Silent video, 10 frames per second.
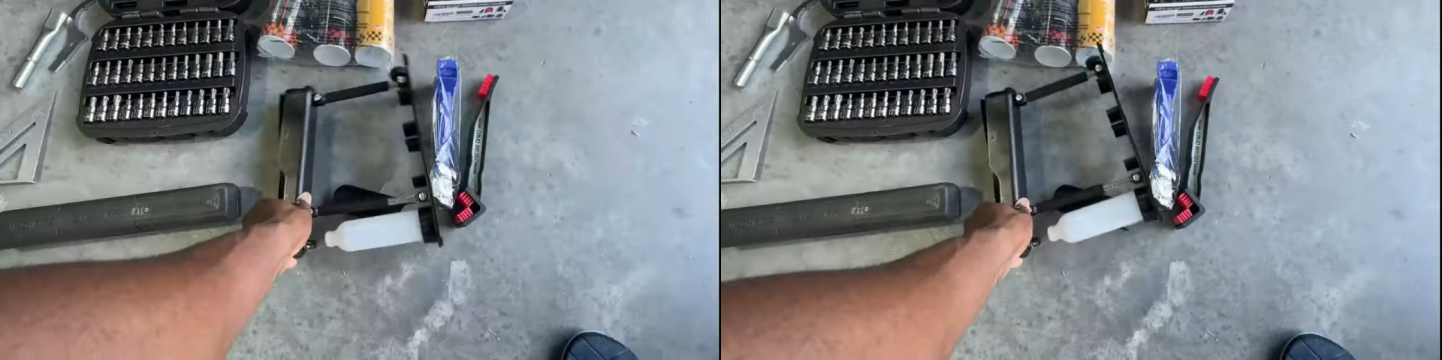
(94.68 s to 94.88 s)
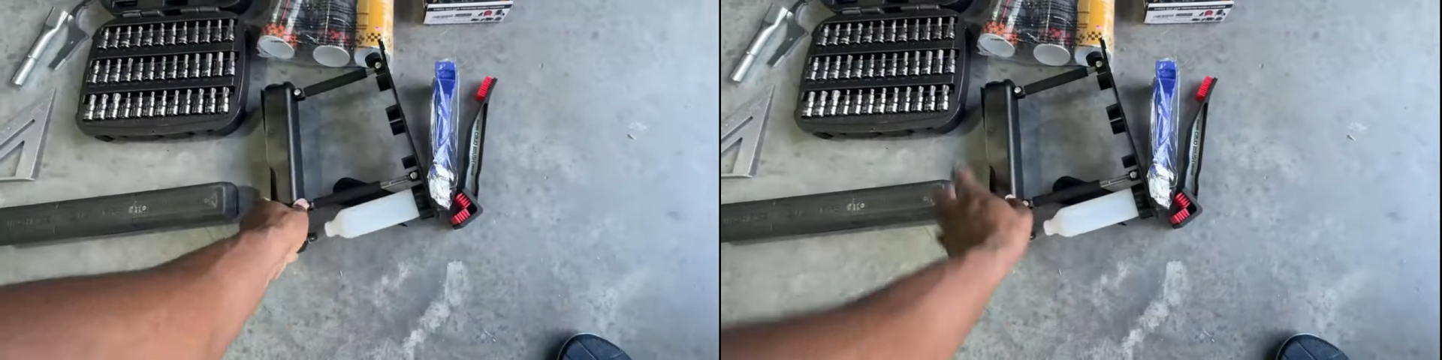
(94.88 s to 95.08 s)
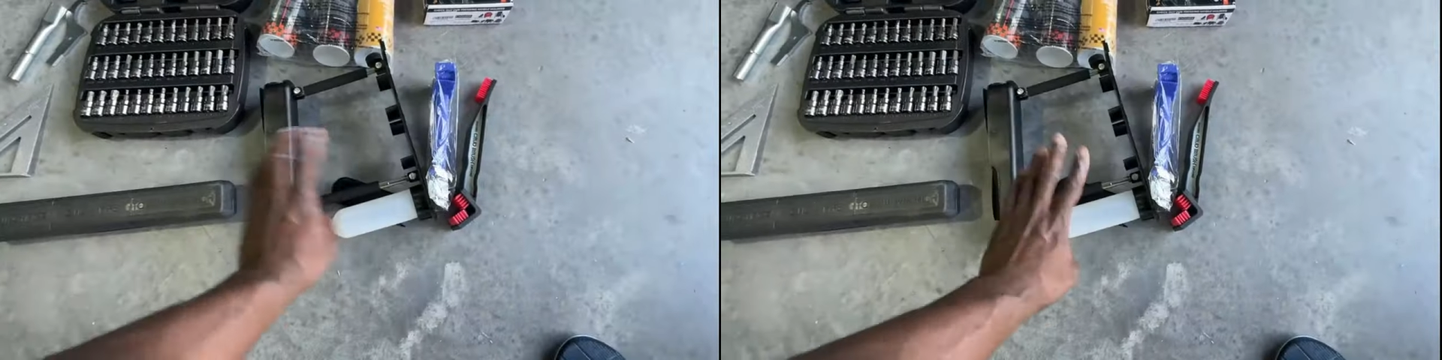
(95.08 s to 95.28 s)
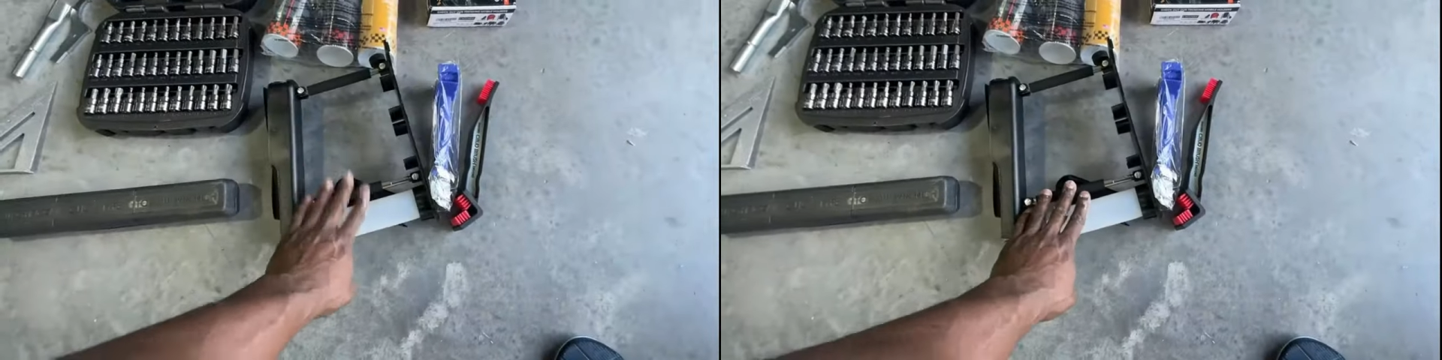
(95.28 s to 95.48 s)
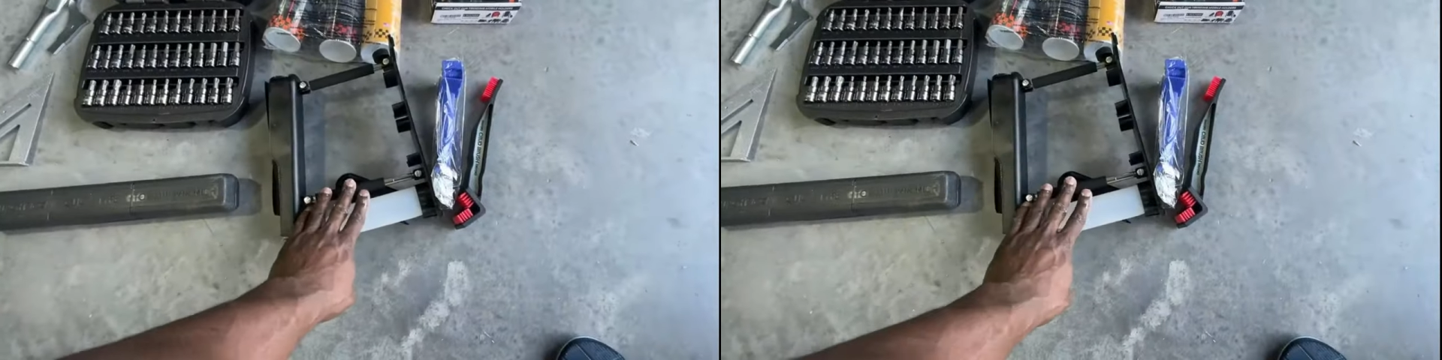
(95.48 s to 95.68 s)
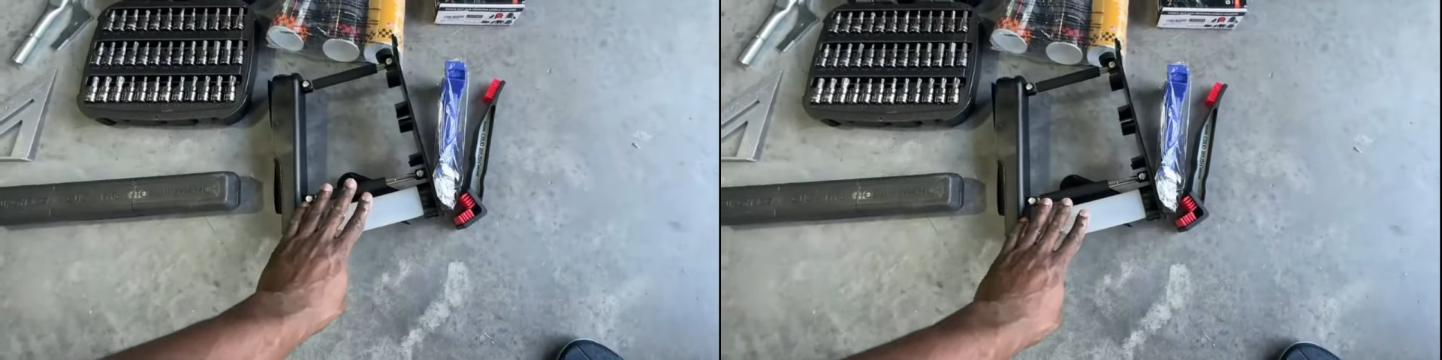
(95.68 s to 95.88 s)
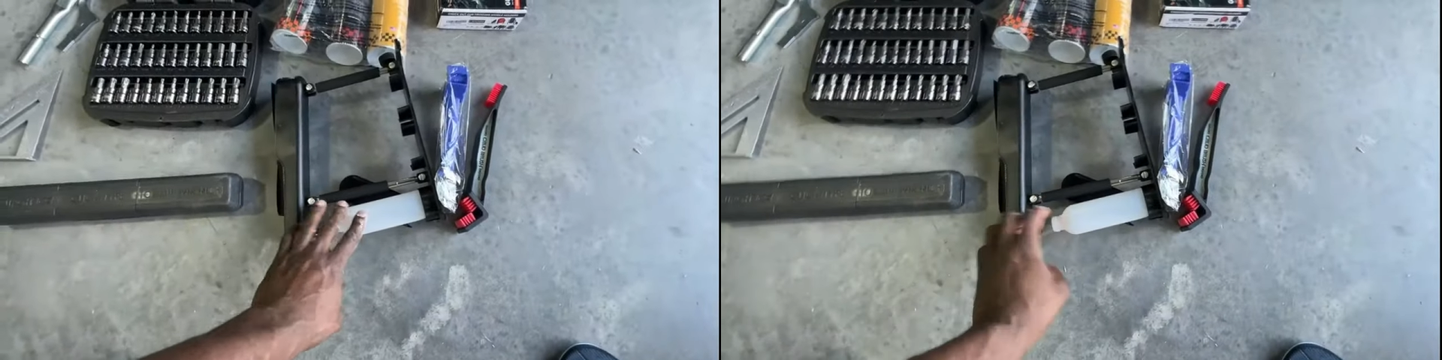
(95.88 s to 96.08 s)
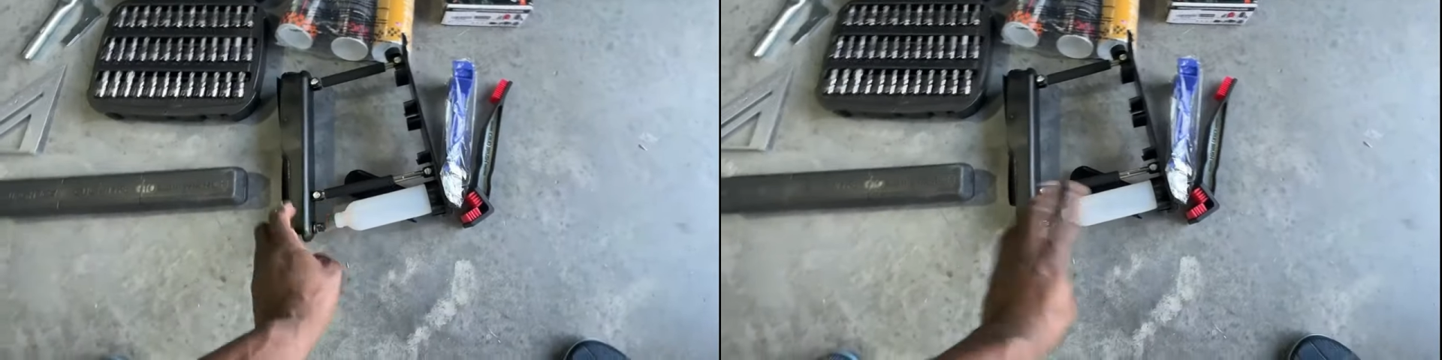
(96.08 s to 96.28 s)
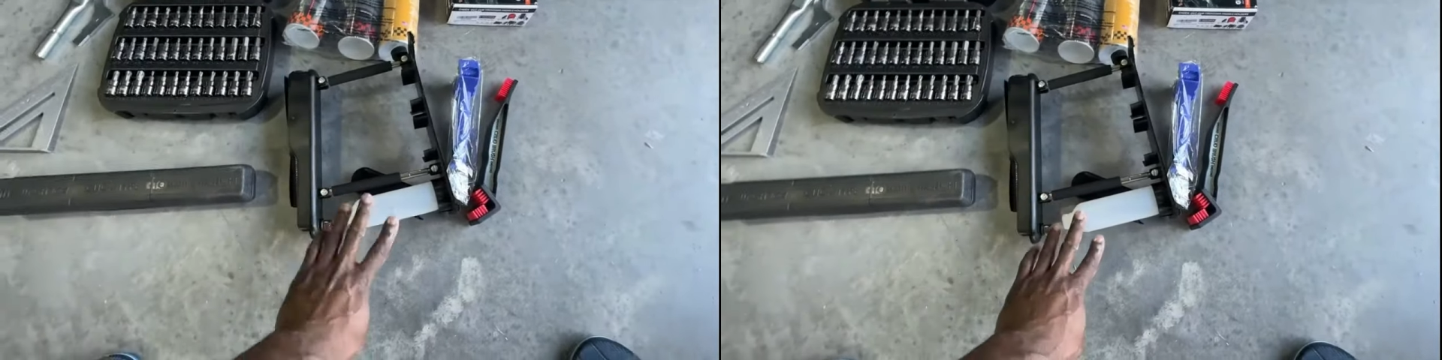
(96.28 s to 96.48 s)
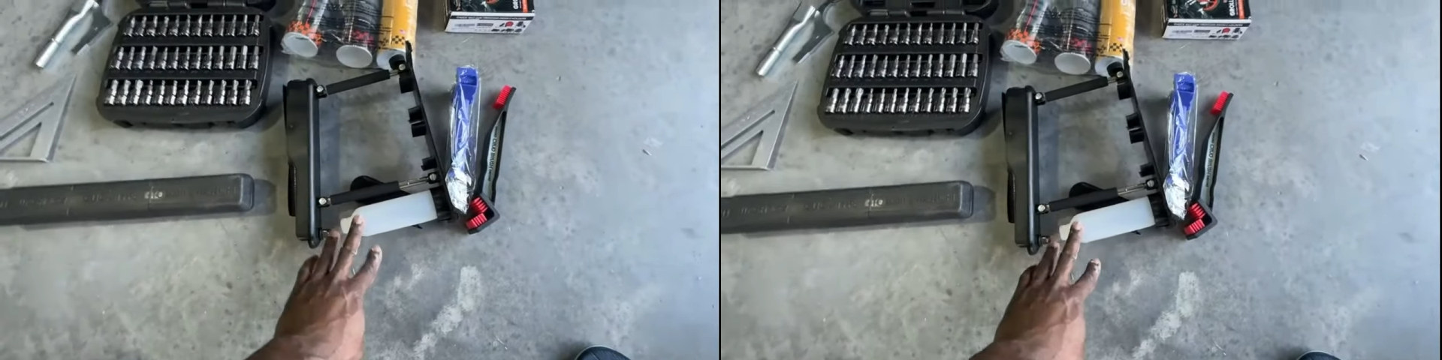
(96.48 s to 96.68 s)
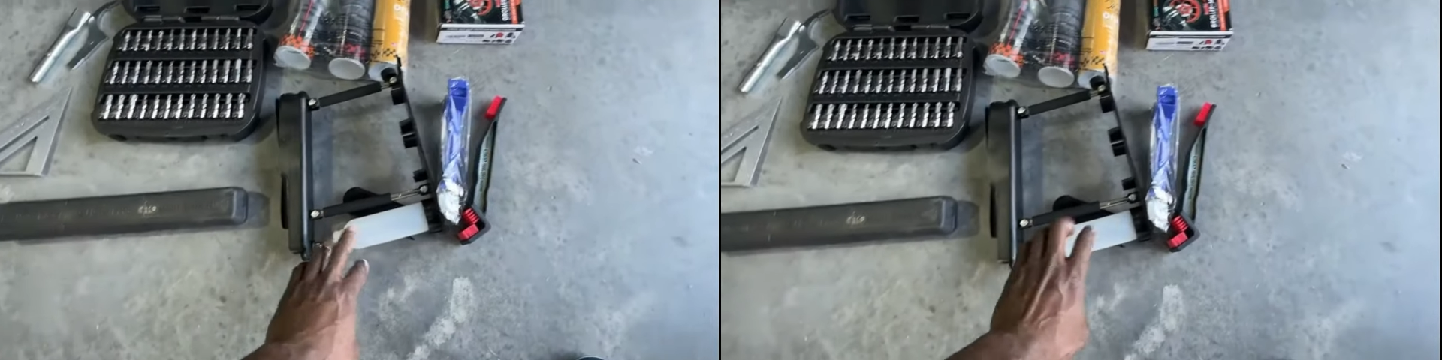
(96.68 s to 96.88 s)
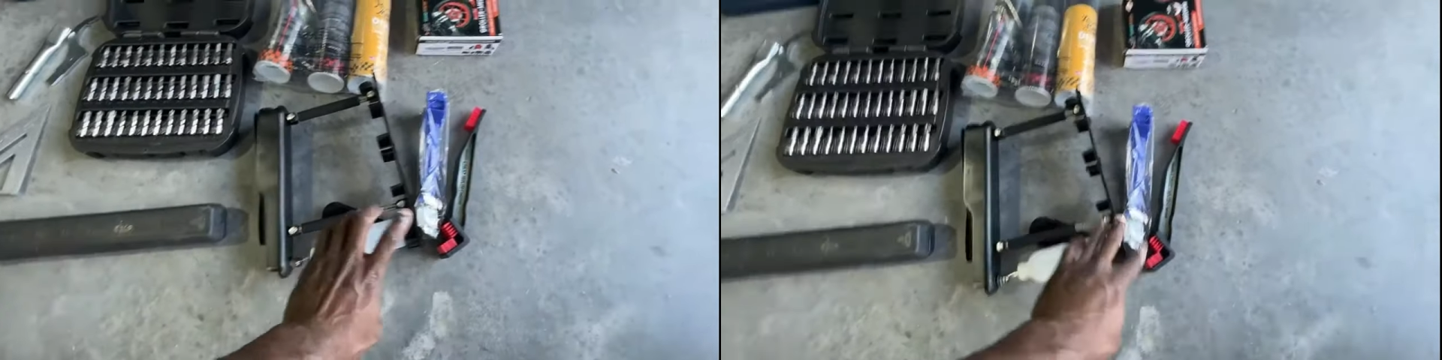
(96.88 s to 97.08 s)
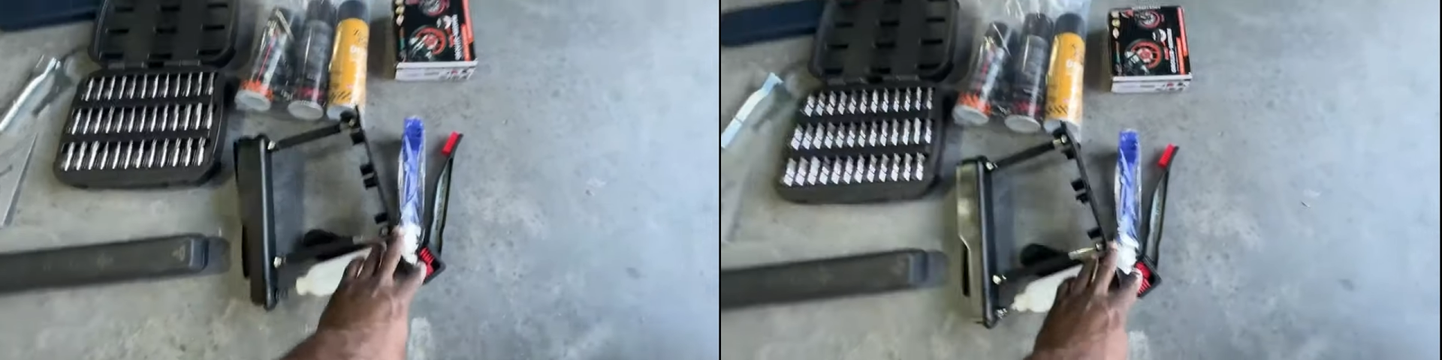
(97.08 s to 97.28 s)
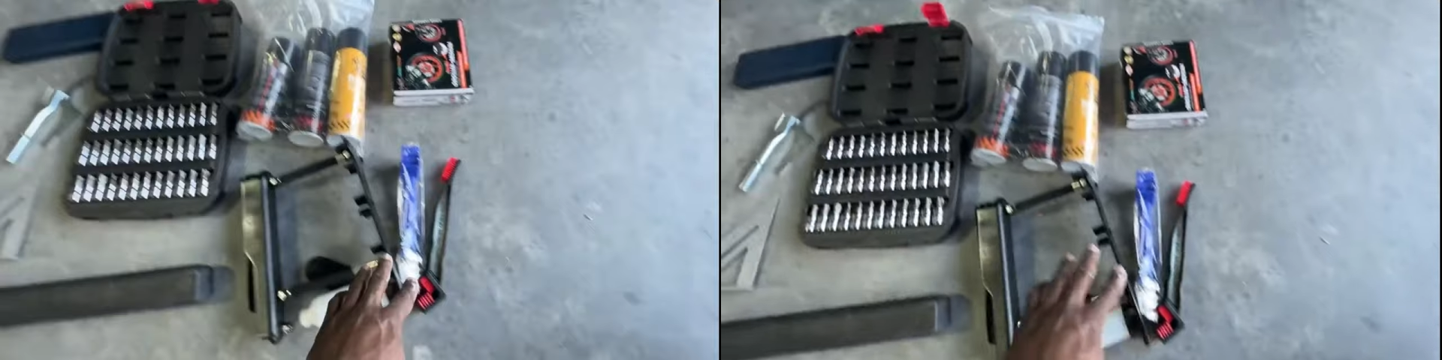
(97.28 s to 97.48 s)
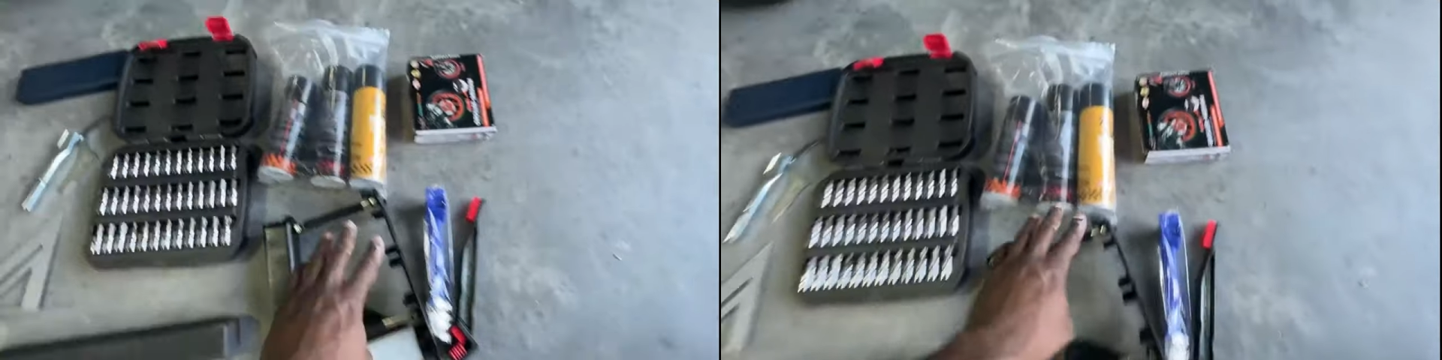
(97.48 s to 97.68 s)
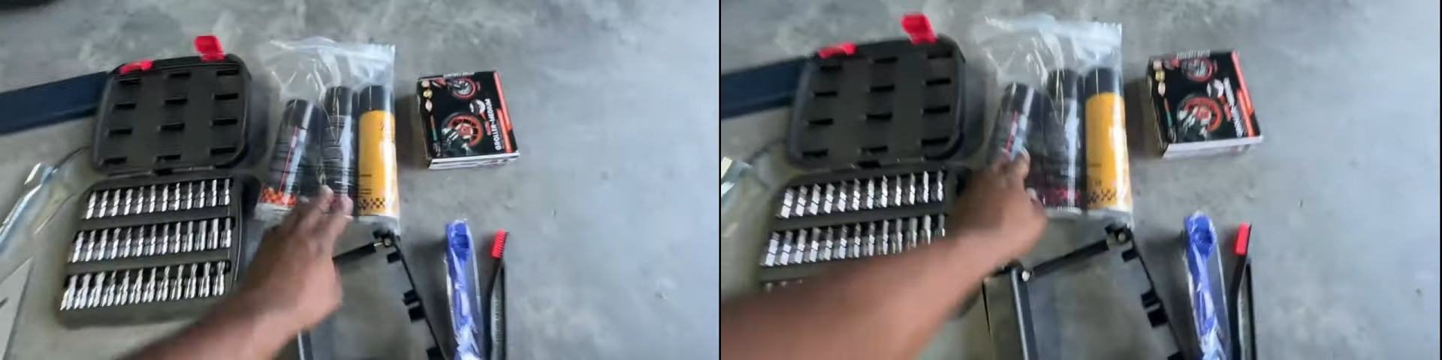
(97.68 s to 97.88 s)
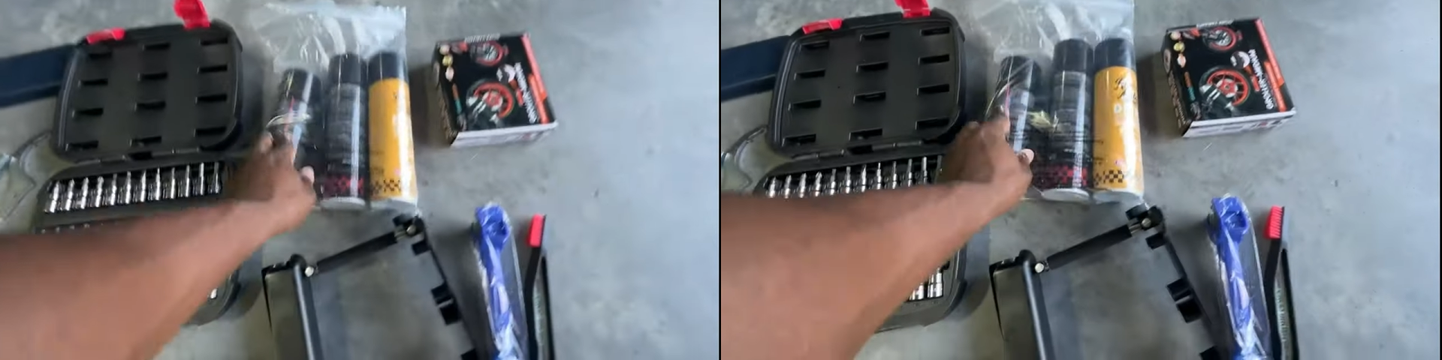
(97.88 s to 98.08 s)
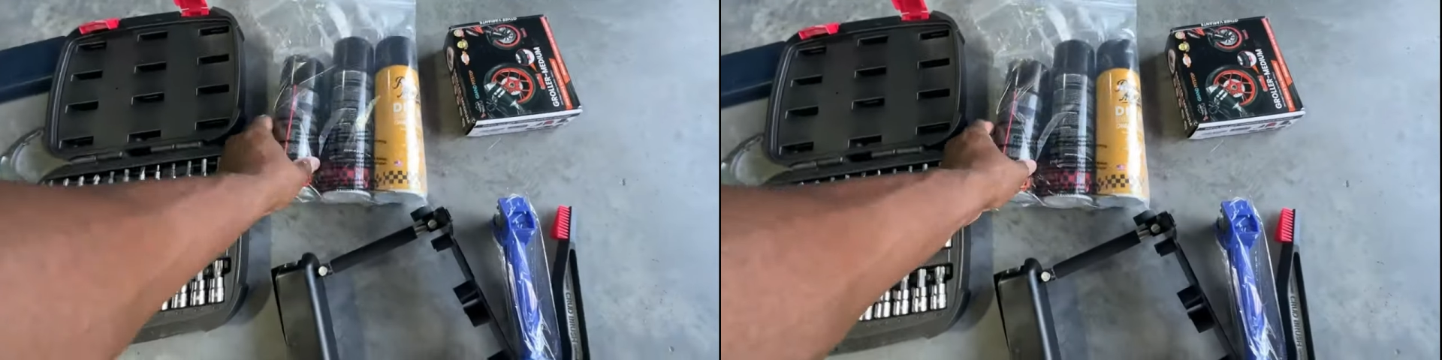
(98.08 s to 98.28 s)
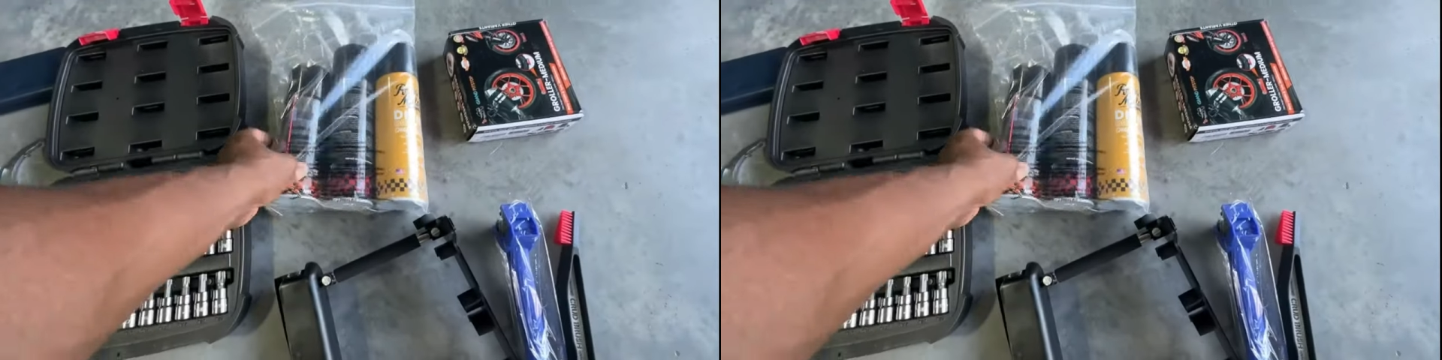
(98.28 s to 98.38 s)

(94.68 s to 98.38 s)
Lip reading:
Nobody's mouth can be seen.